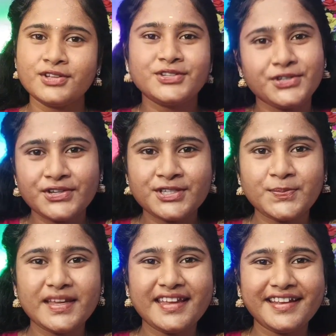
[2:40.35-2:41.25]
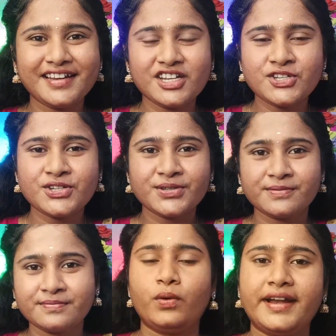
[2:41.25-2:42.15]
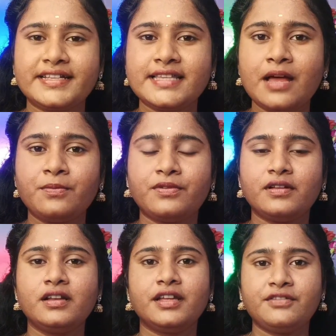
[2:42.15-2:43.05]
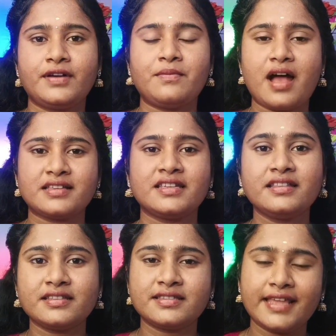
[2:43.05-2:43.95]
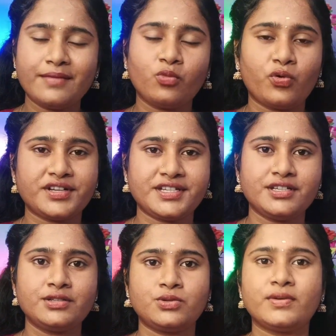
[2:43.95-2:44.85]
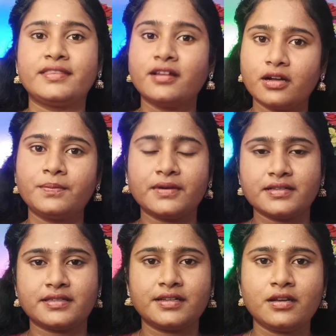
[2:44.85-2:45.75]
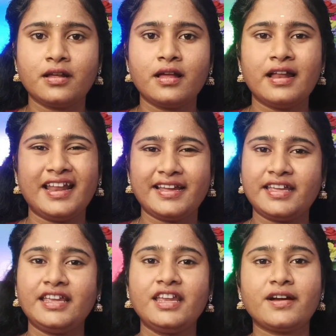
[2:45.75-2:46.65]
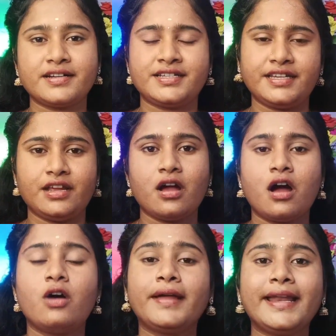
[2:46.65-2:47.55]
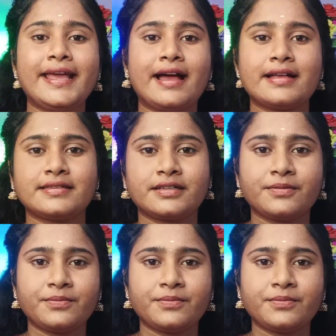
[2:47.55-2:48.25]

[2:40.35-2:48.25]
Do you speak English? For example, if I'm asking the same question to a third person, like he or she, how can I ask?